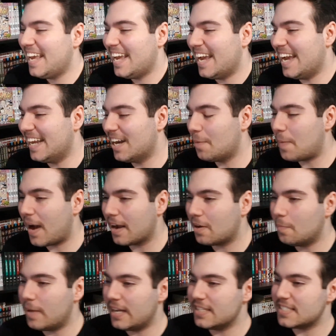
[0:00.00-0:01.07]
And Alpaca
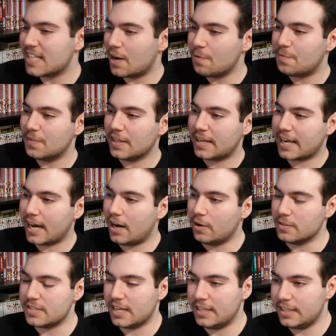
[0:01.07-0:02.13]
Man is down for the
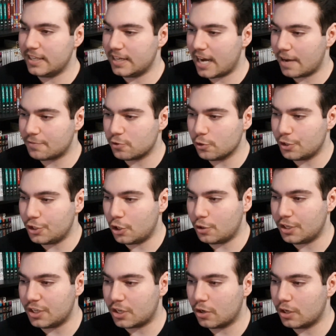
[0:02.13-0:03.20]
count. And then after, you know,
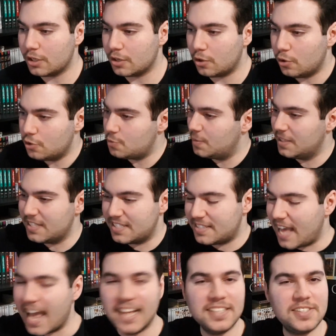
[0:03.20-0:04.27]
he kind of goes with the
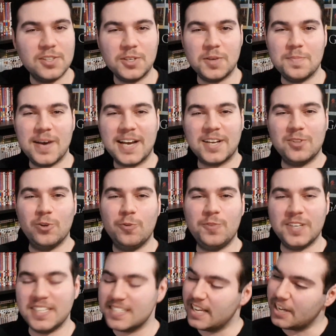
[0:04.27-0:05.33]
stance, looking back at Luffy,
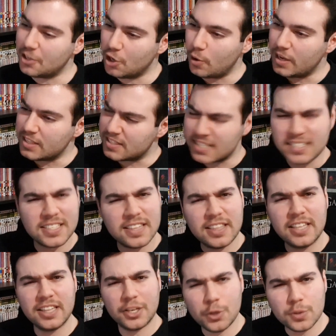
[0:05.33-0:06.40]
he's like, you know, is this the
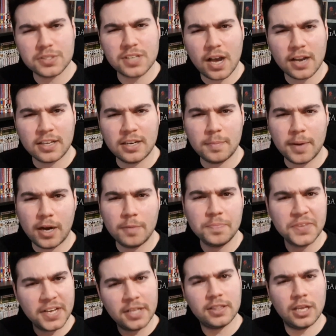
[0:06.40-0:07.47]
thing that you were talking about
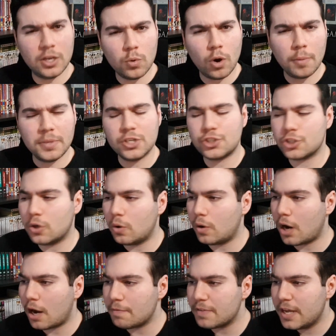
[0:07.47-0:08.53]
that you want me to show
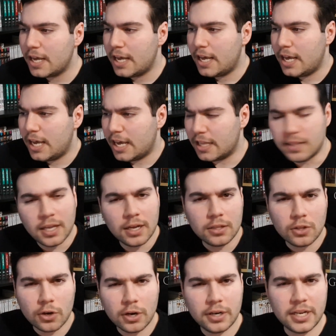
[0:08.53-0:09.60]
off and
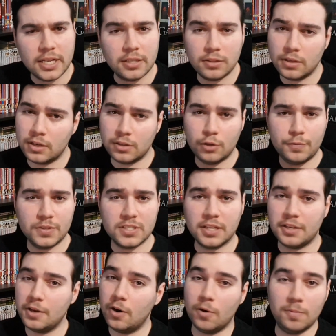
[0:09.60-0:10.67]
learn? And Luffy's
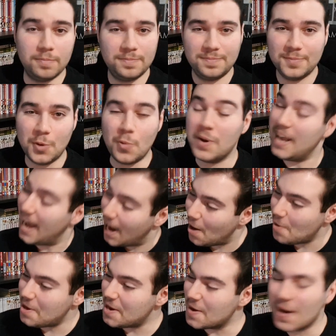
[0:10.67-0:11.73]
like, yo, we
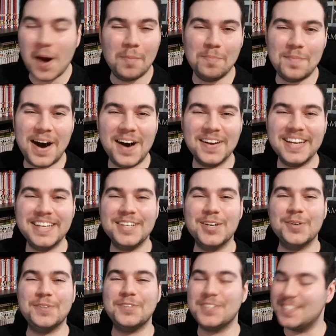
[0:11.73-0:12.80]
out here, I'm about it.
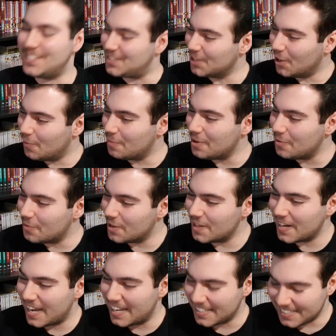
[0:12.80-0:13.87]
Yo, show me
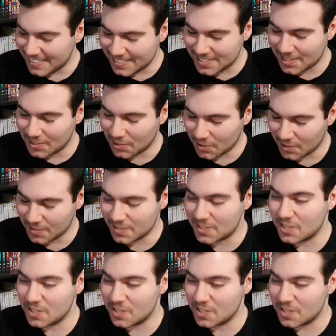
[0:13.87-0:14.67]
what I need to learn.